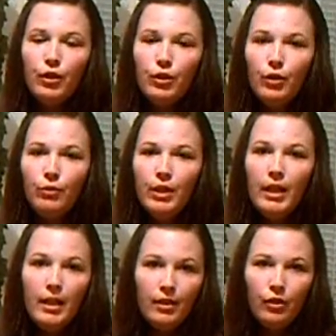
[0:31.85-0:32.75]
things to
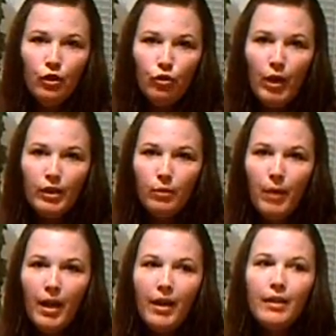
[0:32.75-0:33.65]
do to ease the
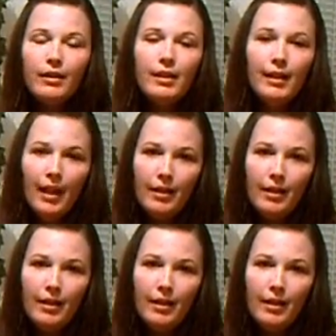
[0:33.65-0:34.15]
stress away